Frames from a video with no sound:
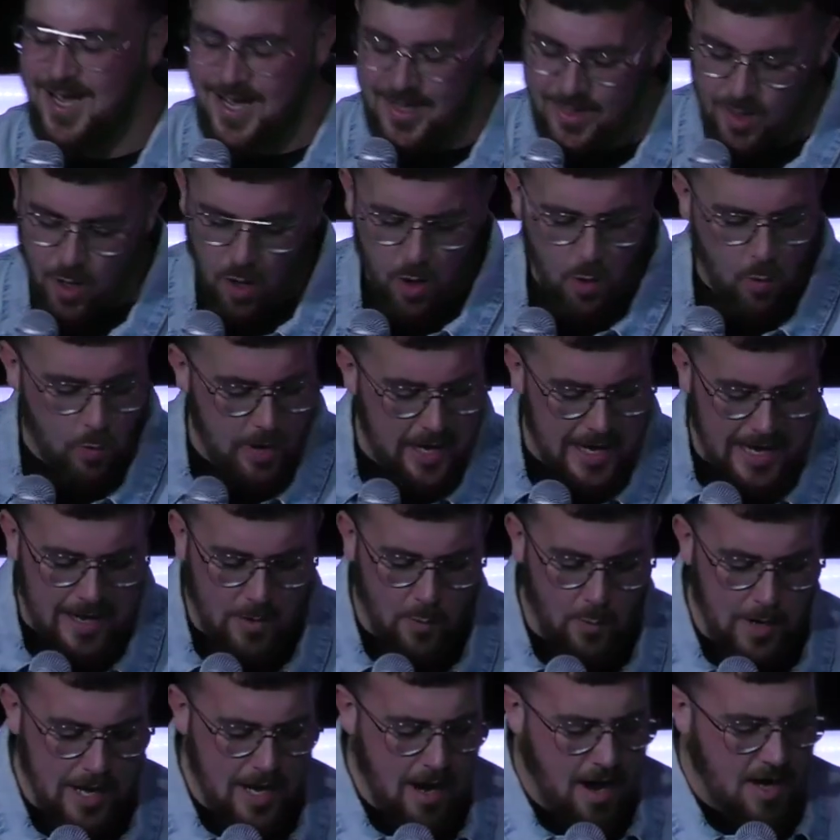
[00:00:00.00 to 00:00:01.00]
No,
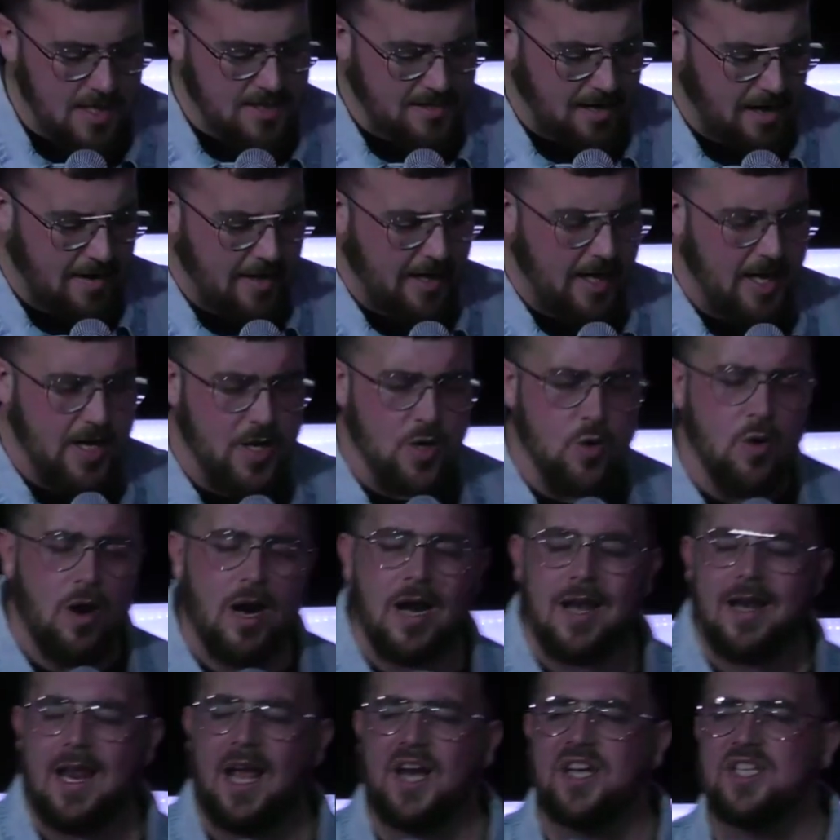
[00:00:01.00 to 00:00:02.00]
we are starting a new
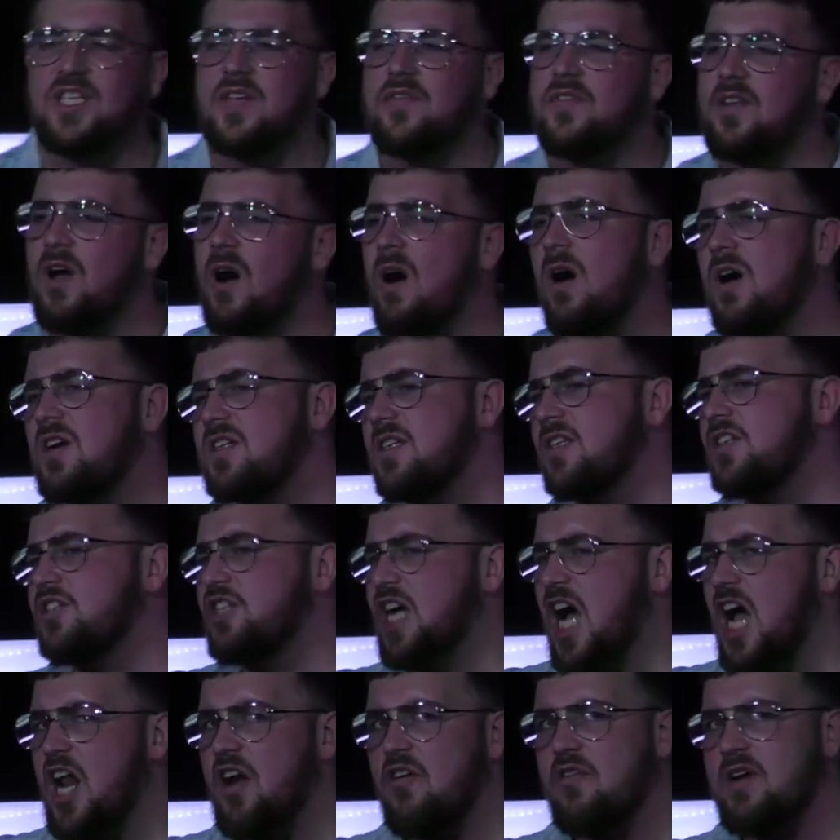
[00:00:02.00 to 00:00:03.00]
collection of talks in
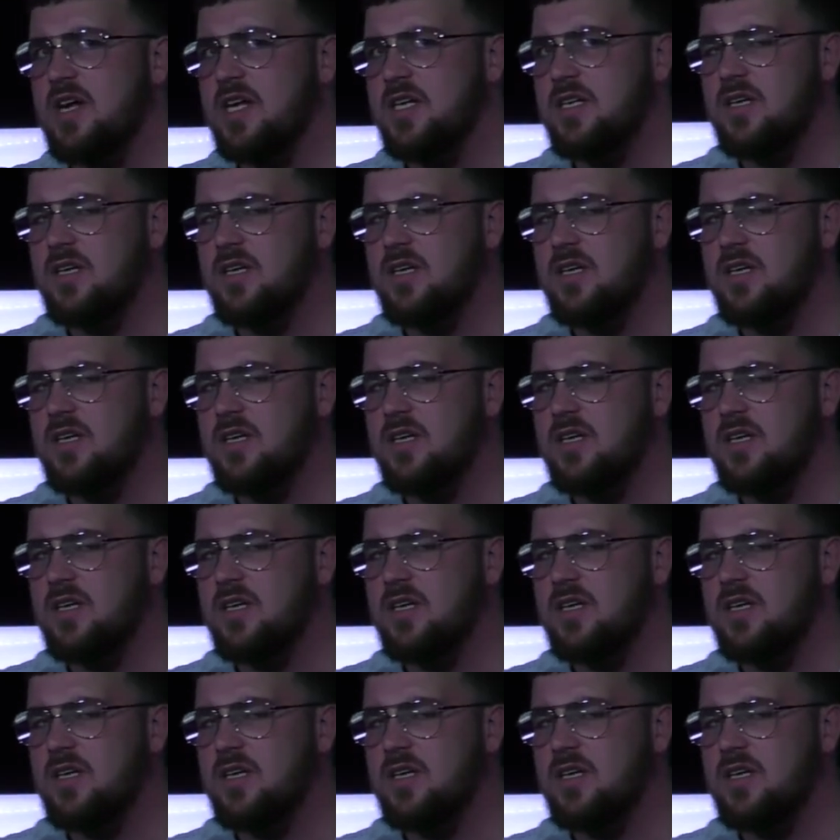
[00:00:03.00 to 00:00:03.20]
January